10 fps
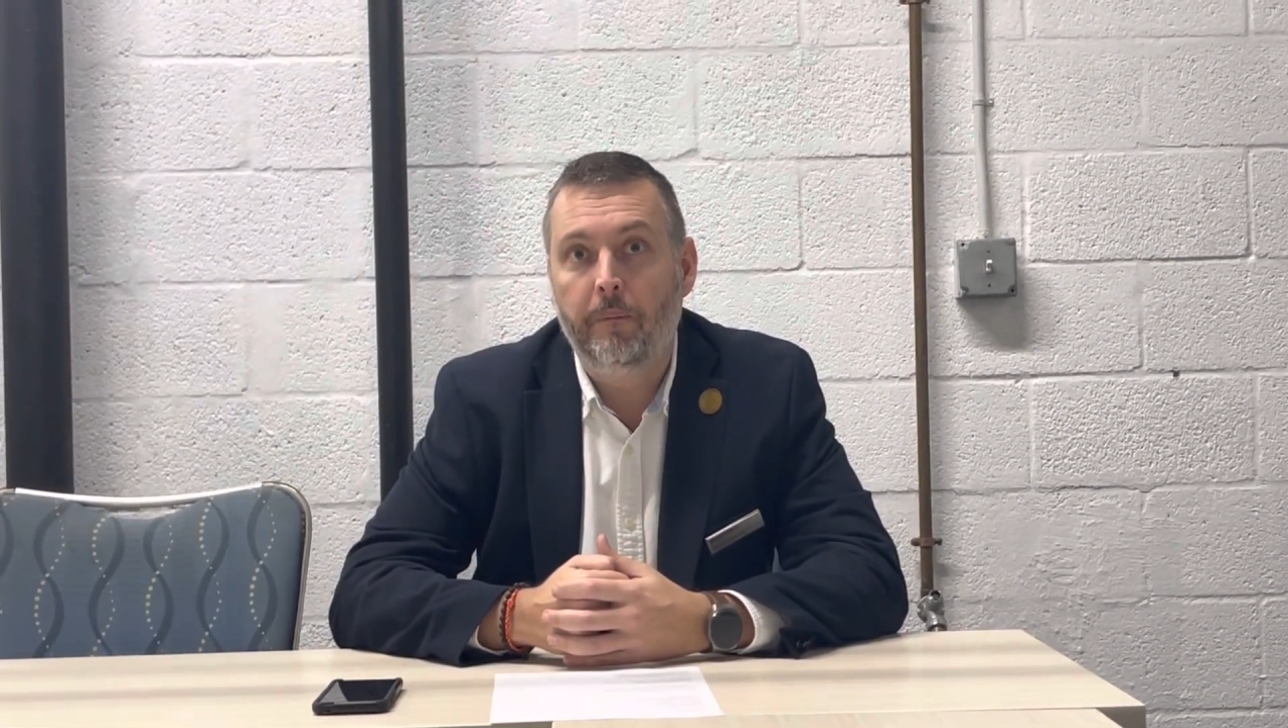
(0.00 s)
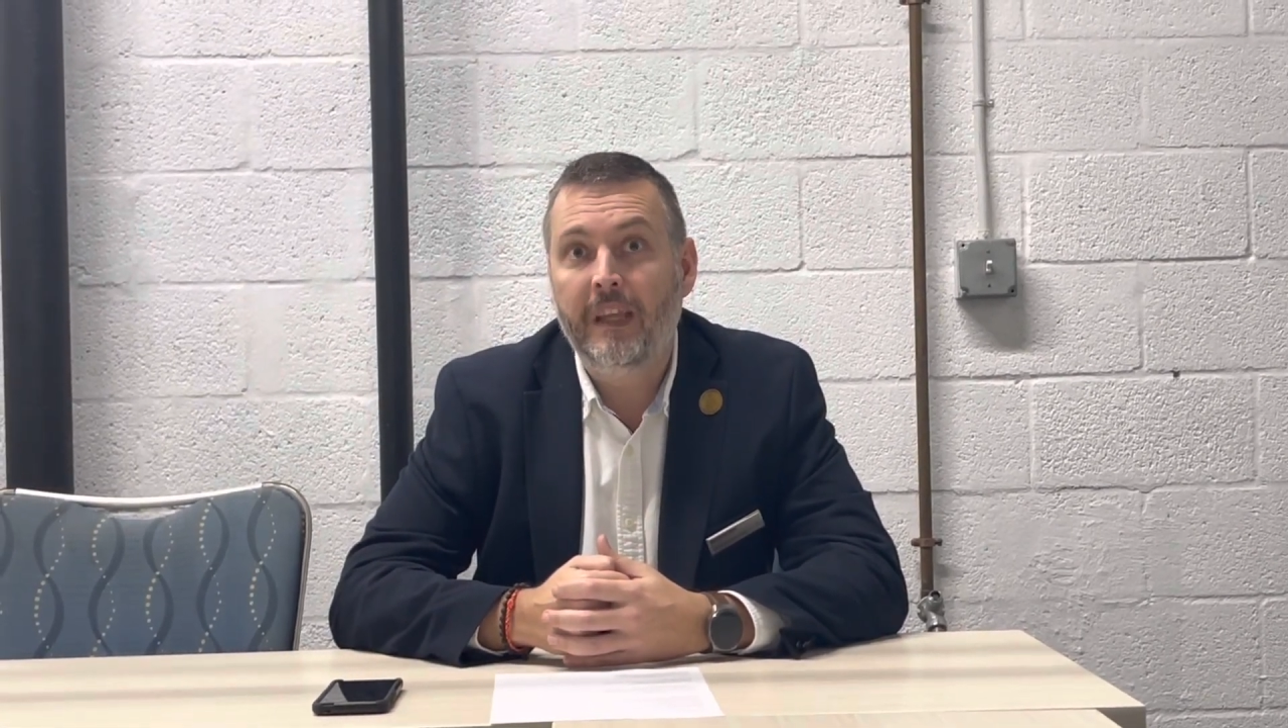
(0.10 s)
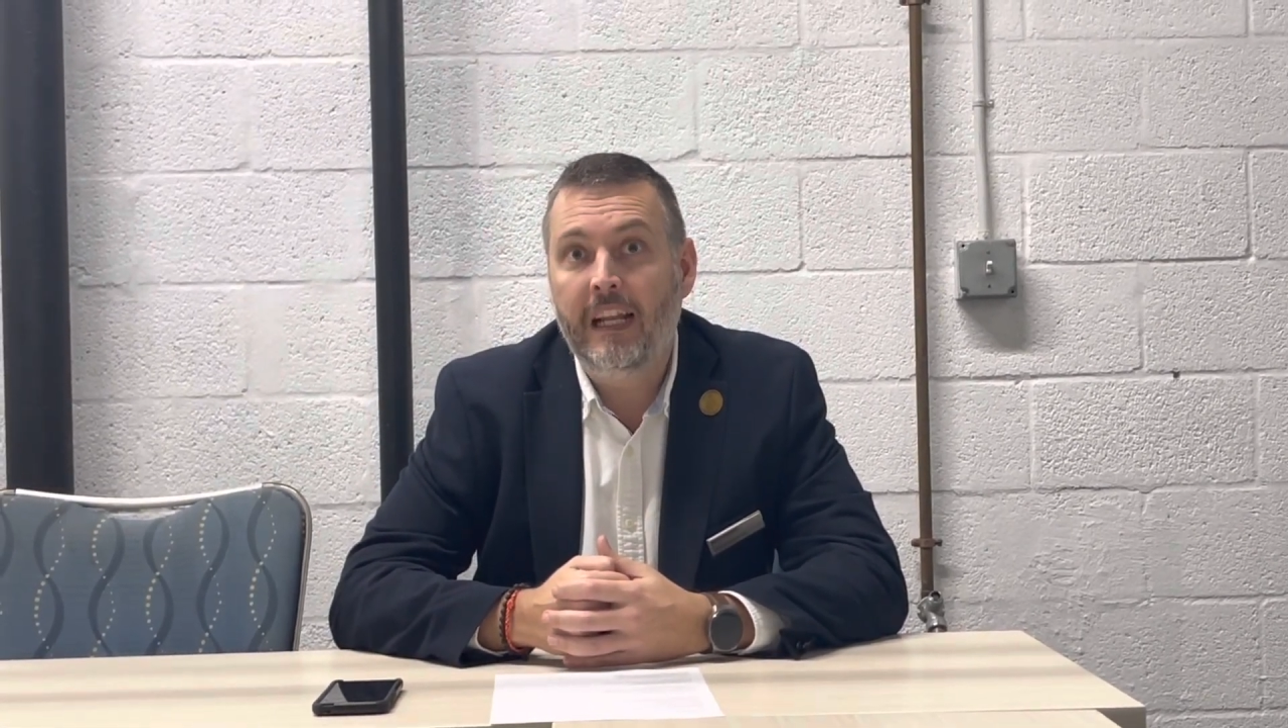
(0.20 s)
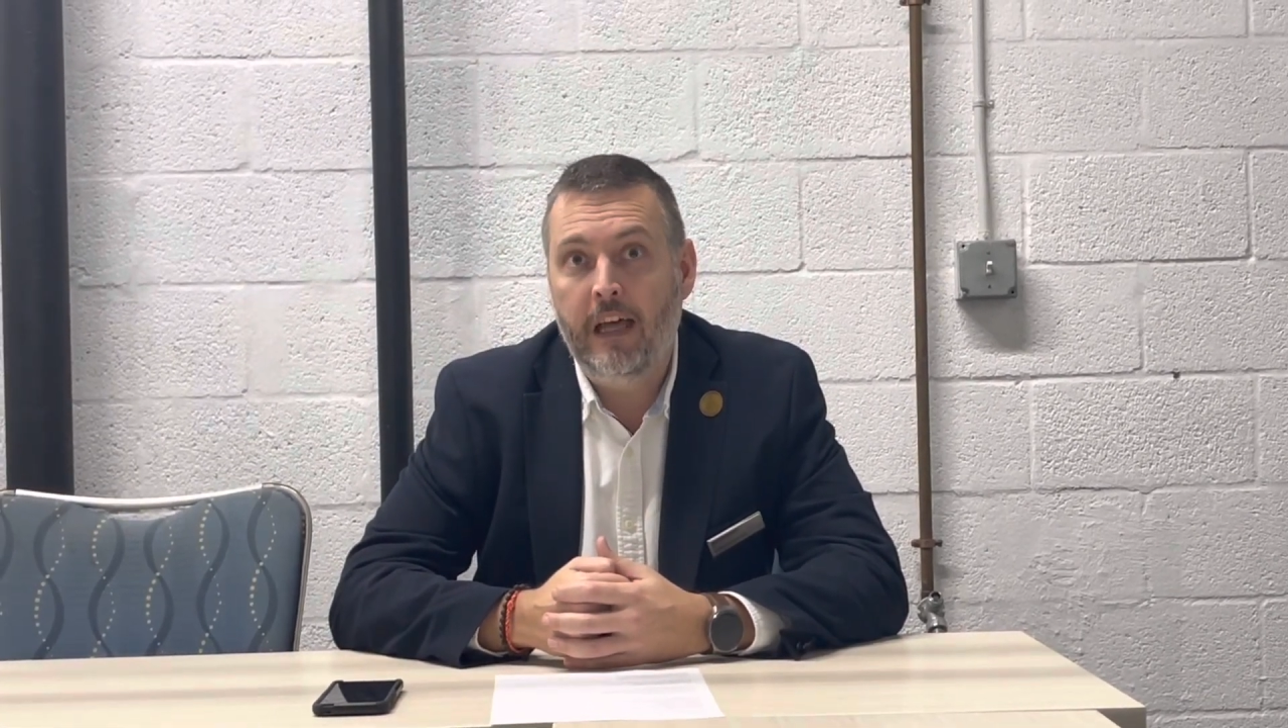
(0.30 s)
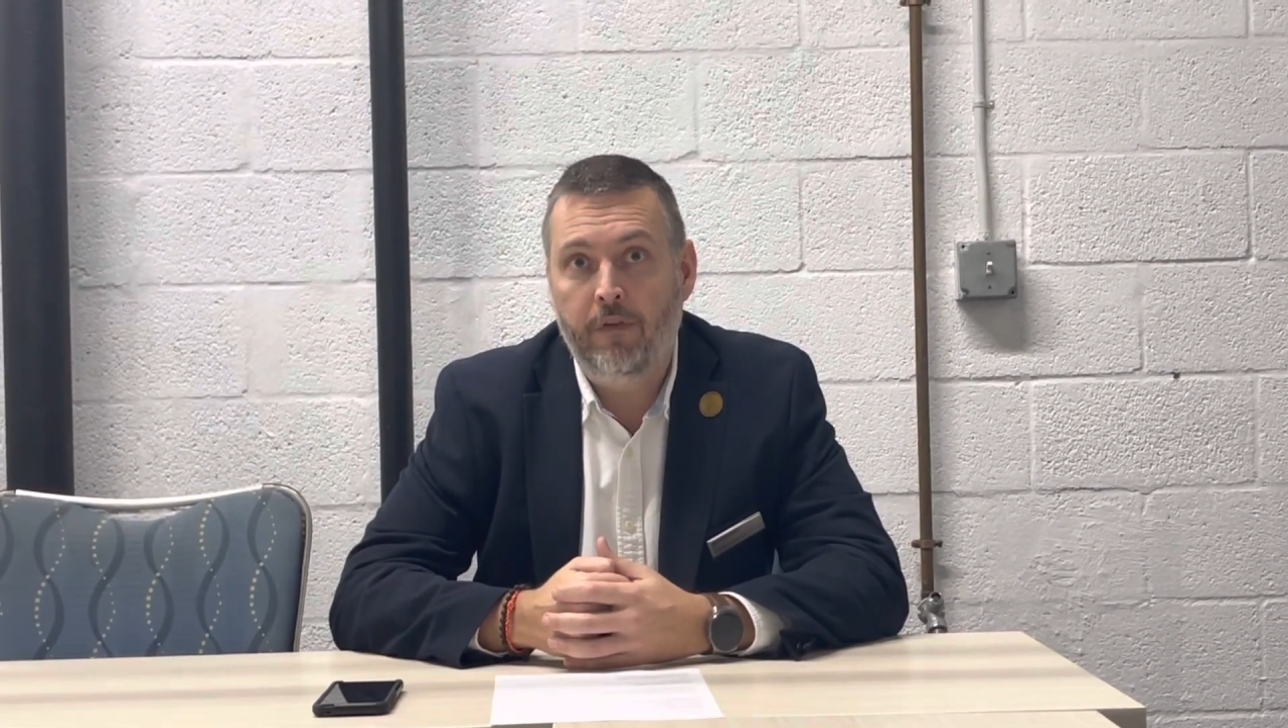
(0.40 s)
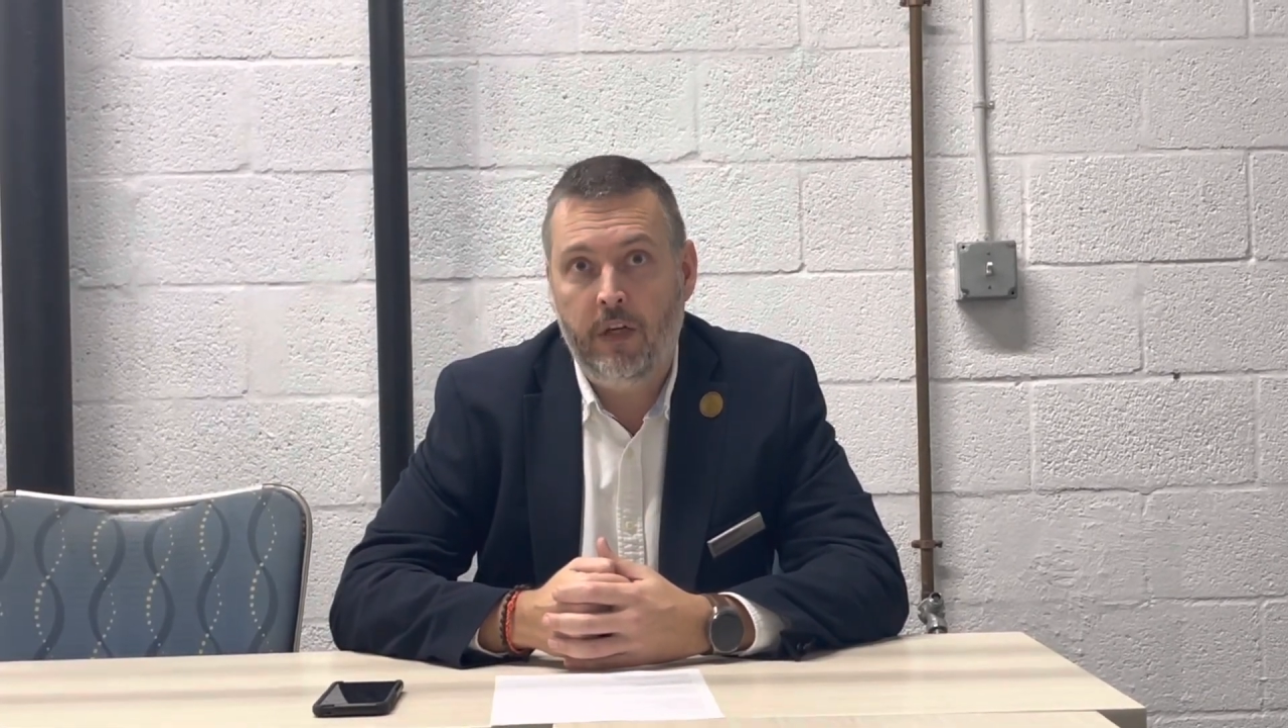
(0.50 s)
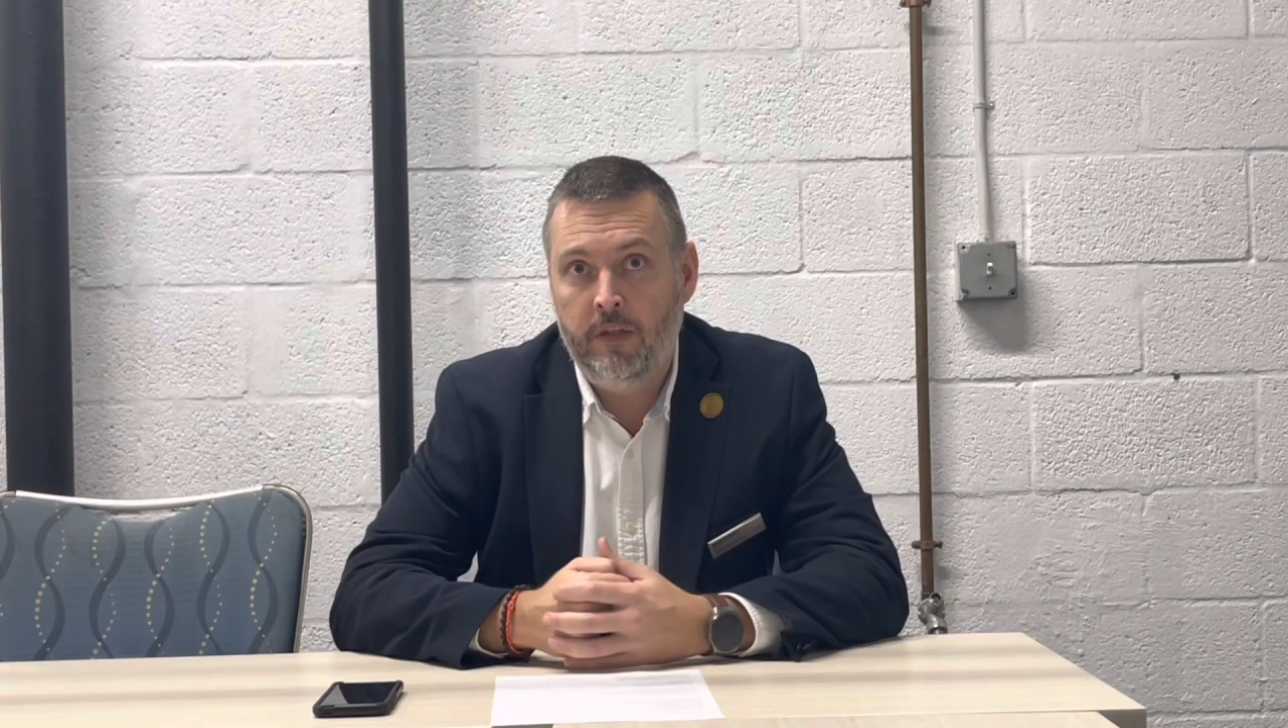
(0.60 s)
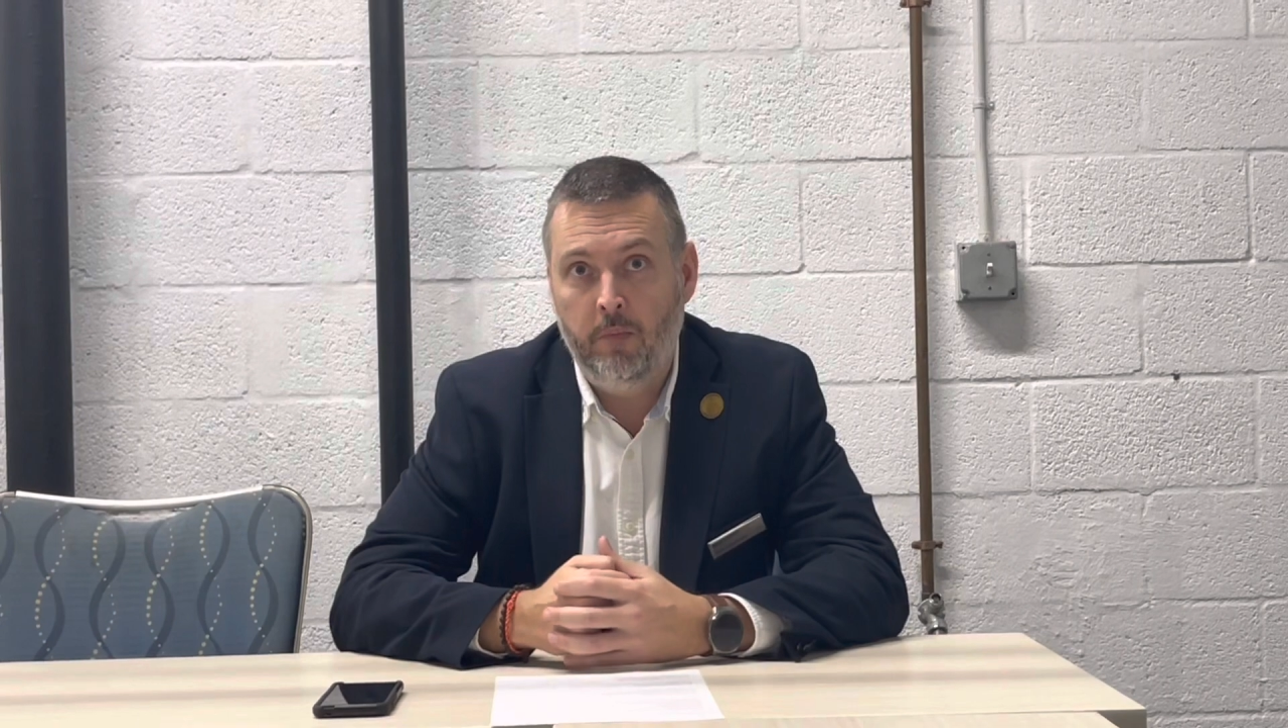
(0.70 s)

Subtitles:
11 in the